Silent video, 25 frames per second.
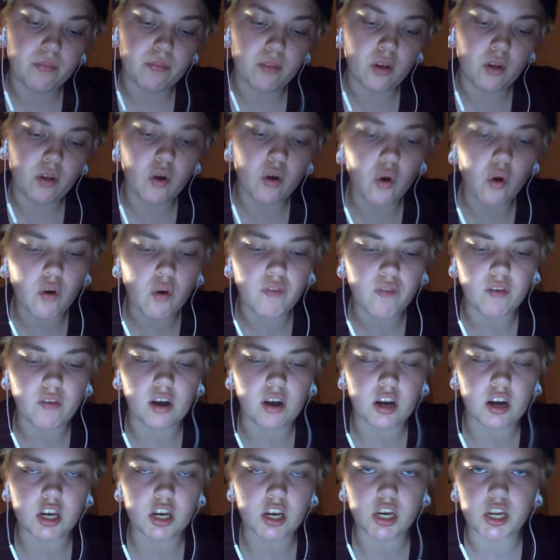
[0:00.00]
hot
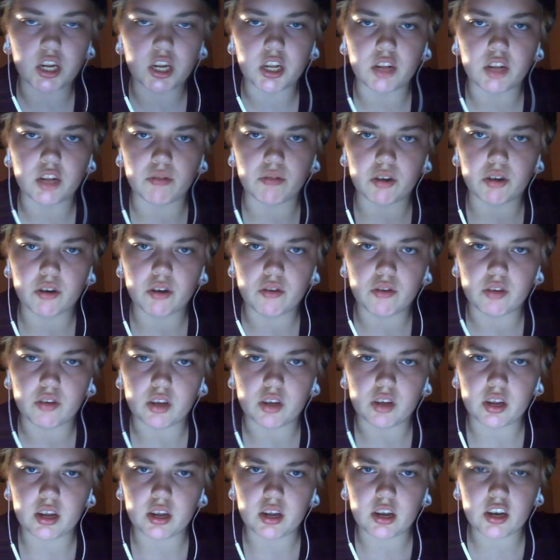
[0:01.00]
flashes as well.
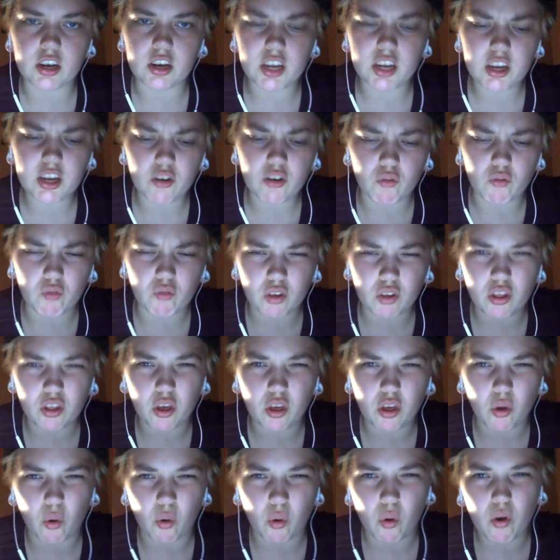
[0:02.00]
Like, I just get
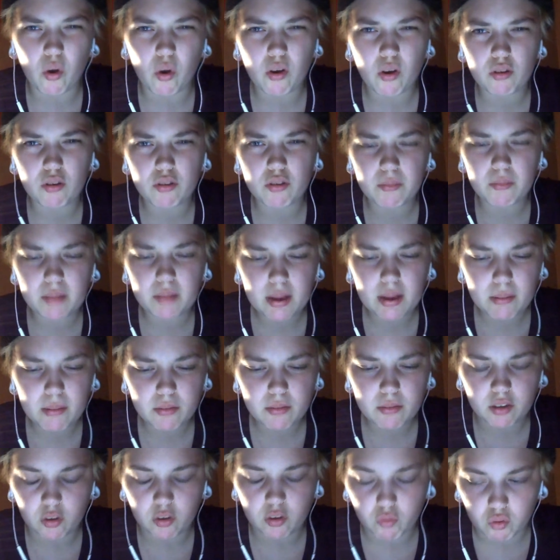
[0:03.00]
really hot
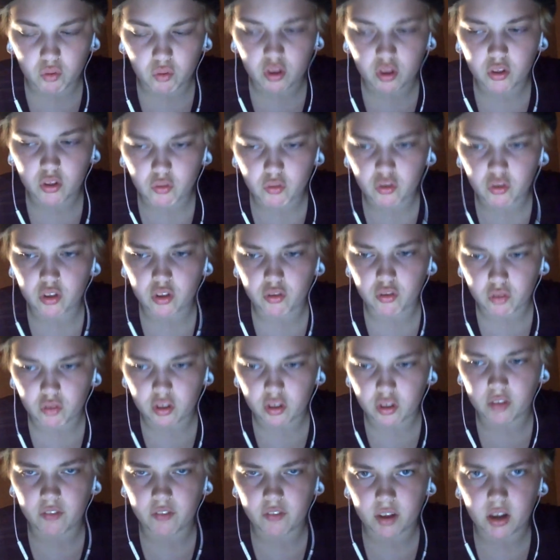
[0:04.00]
sometimes, like really, really,
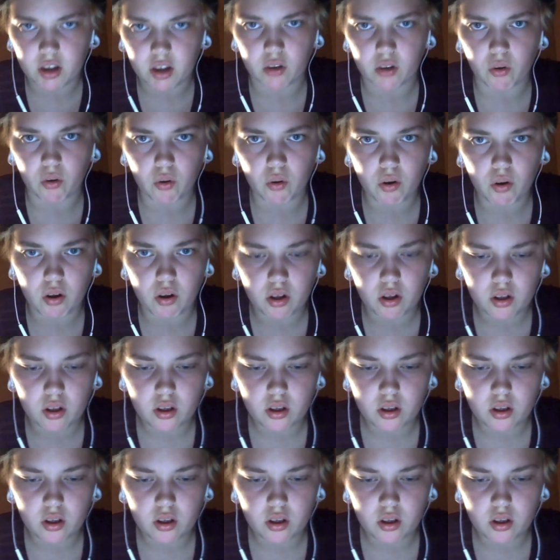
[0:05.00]
really freaking hot.